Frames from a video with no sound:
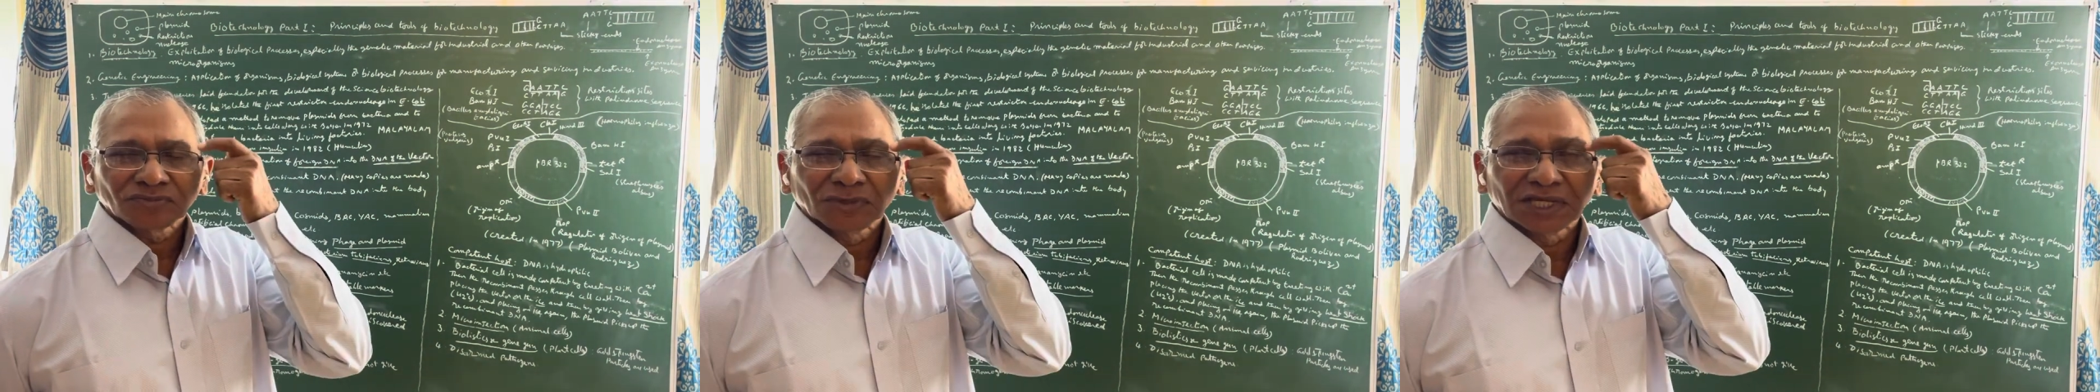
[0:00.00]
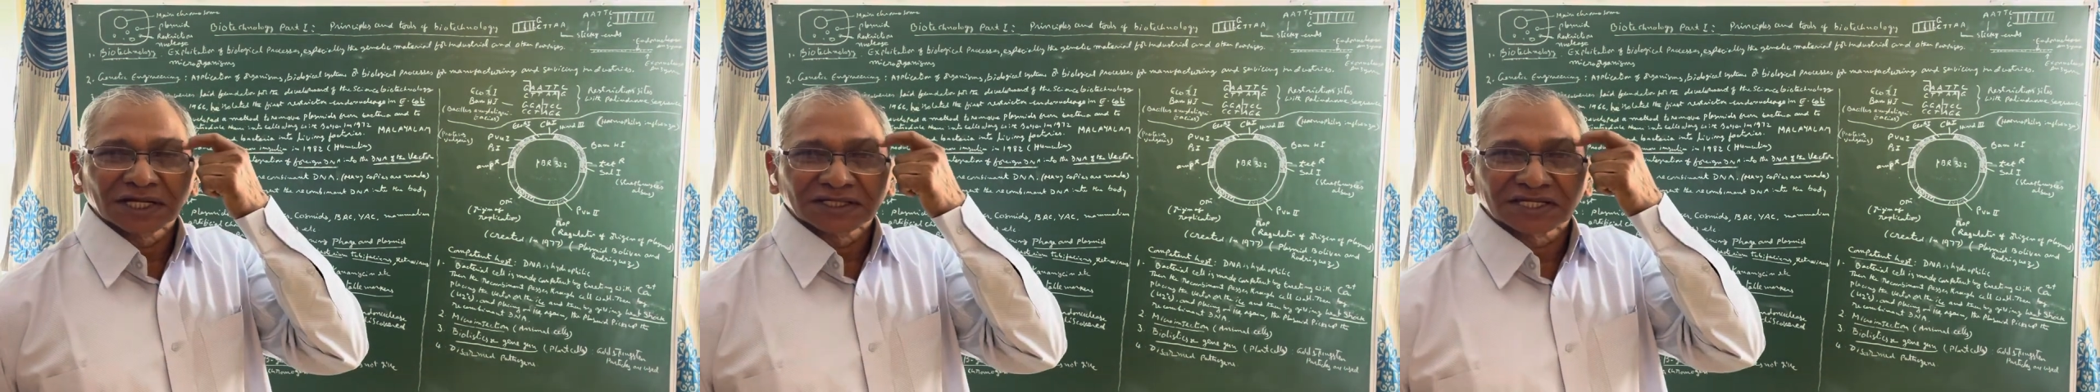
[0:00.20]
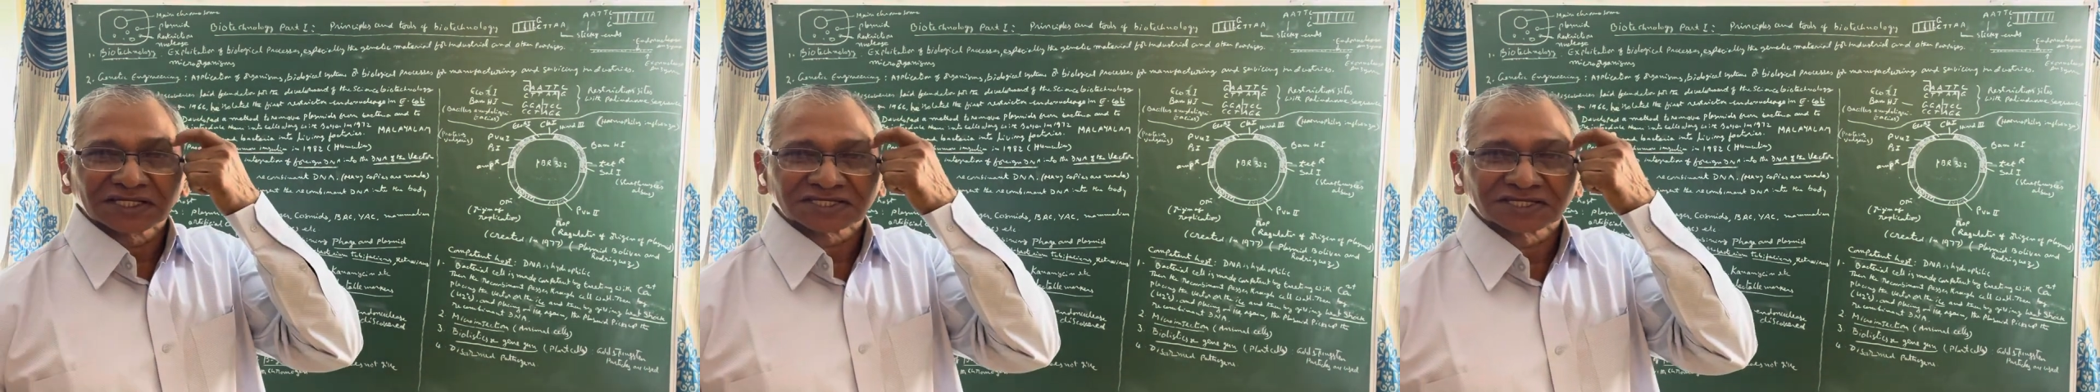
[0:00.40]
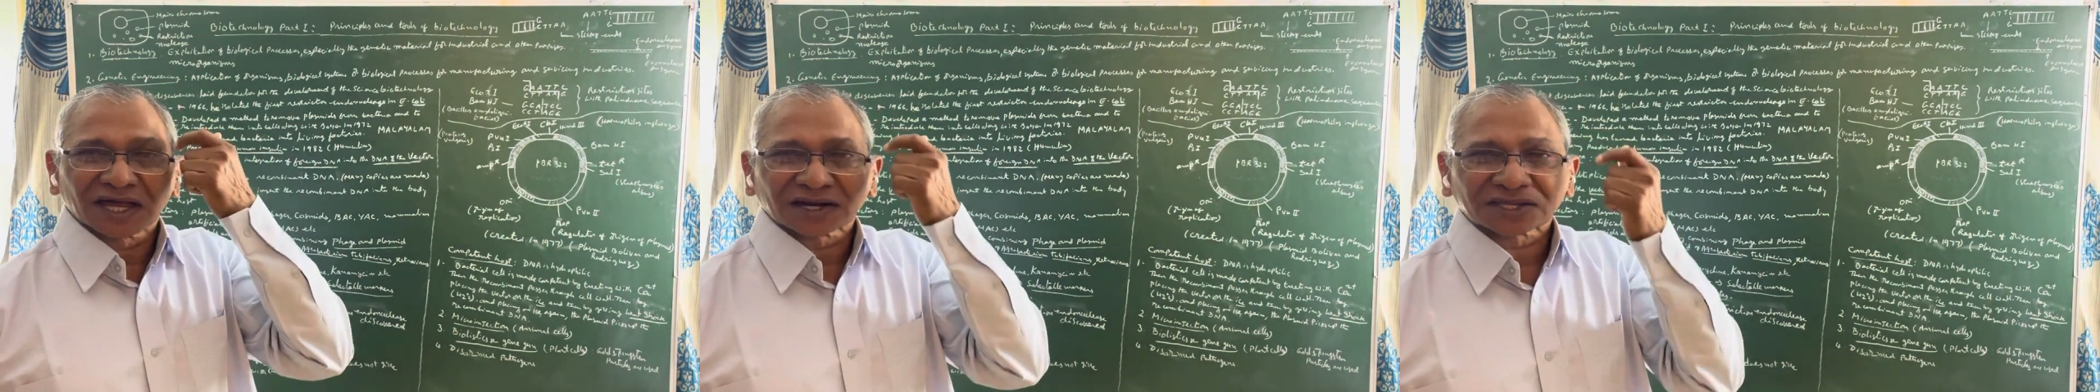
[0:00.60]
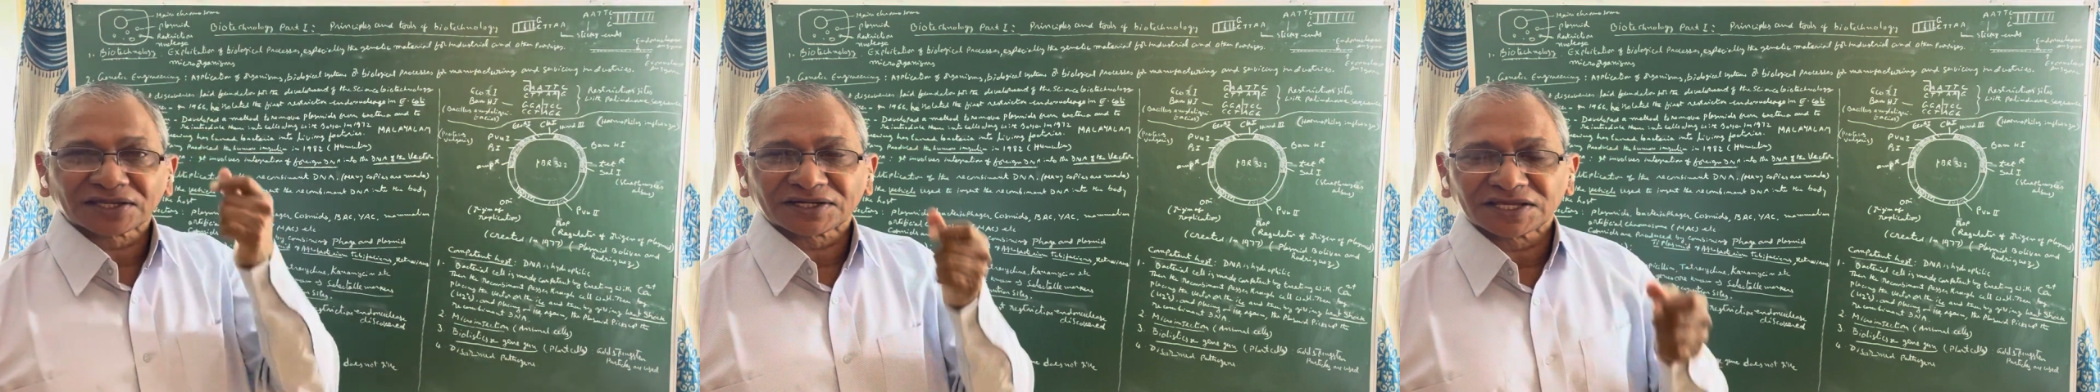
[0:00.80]
It is
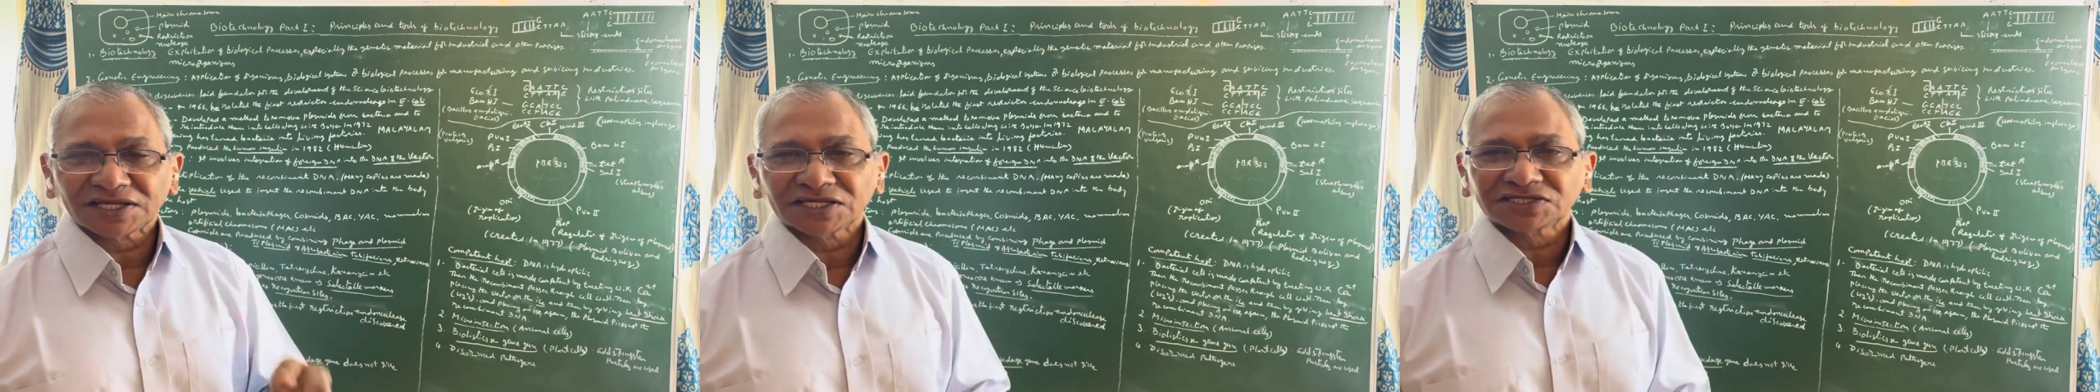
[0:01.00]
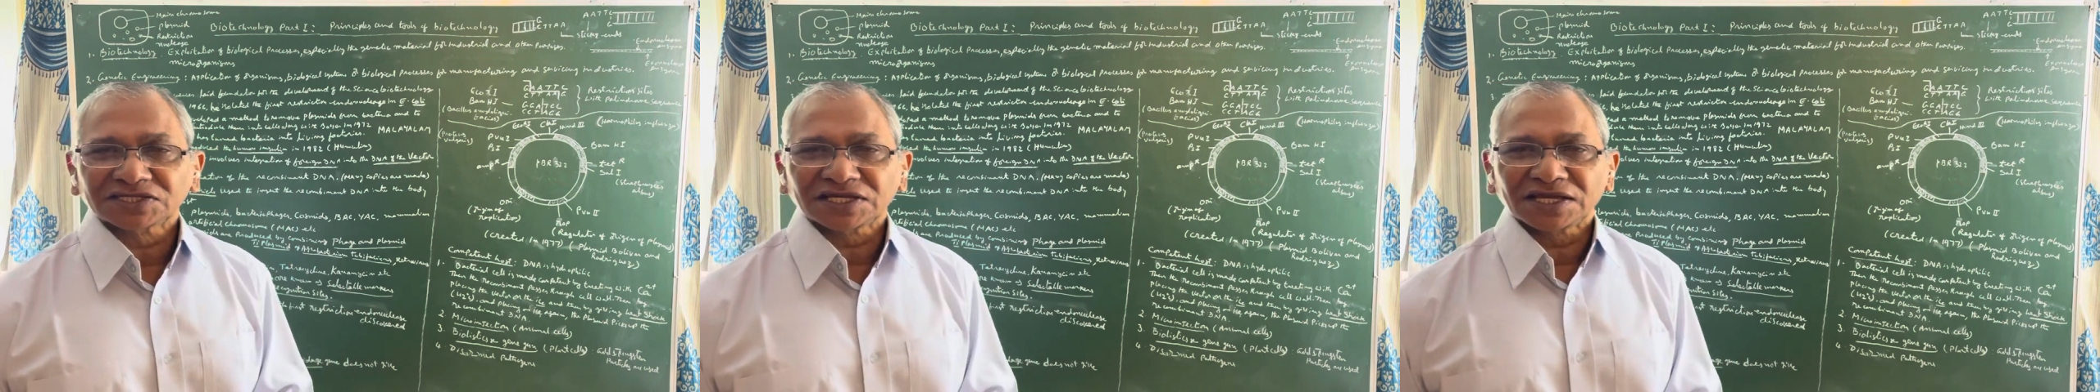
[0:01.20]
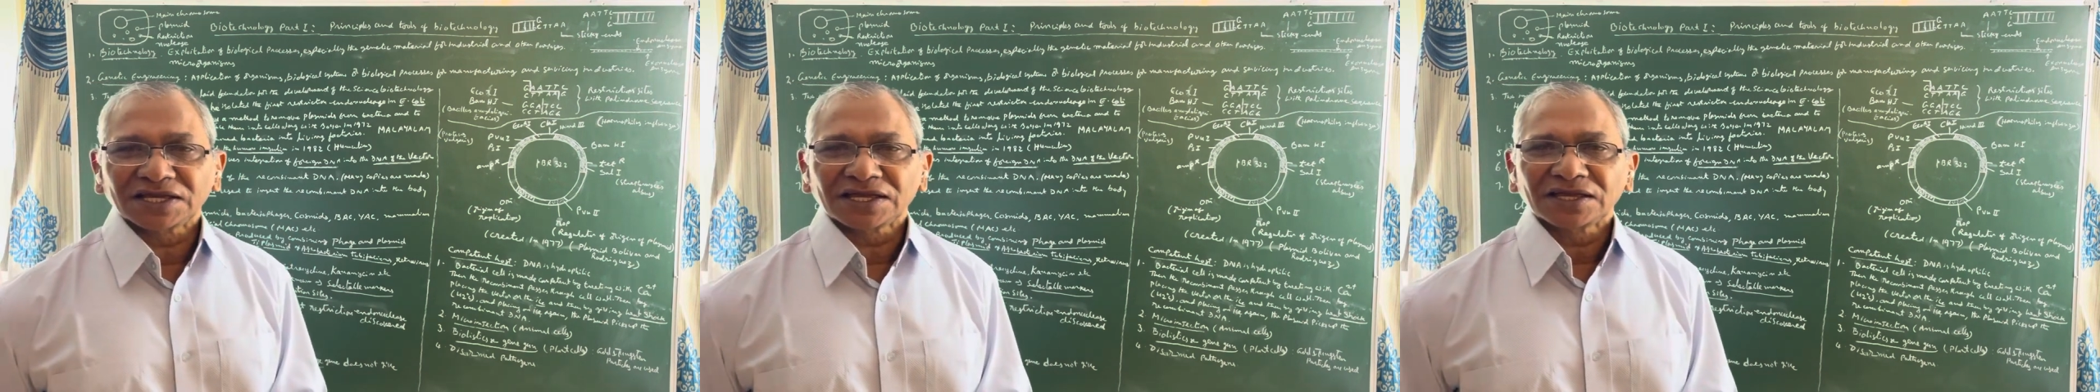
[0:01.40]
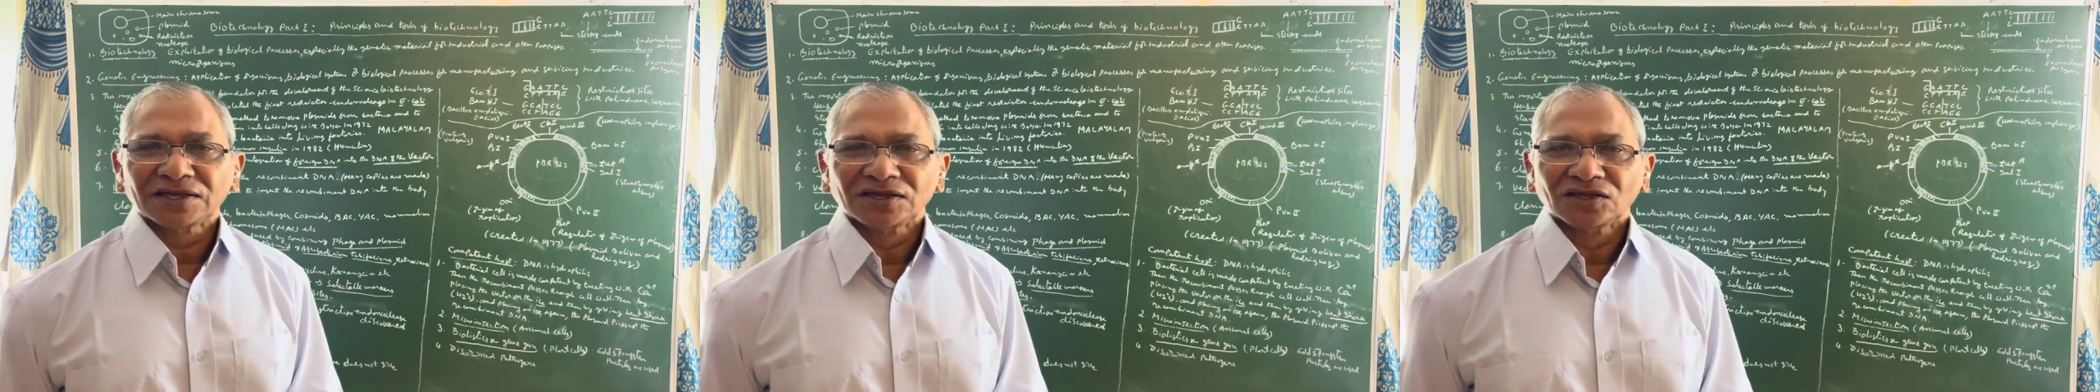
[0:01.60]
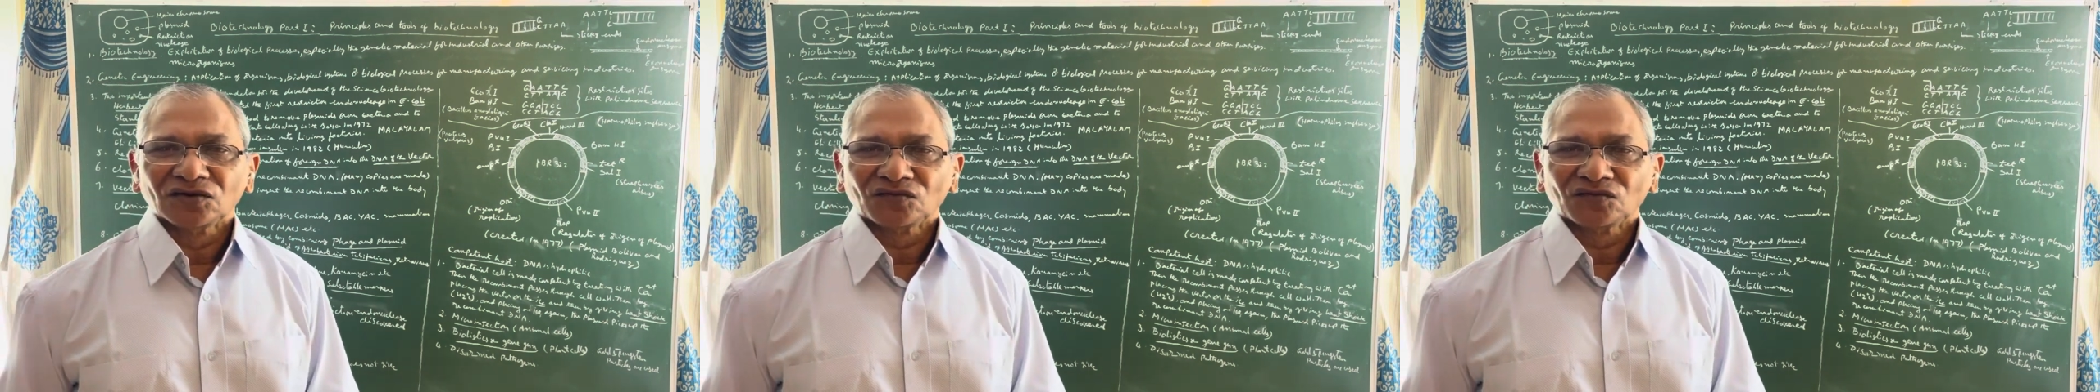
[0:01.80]
not that easy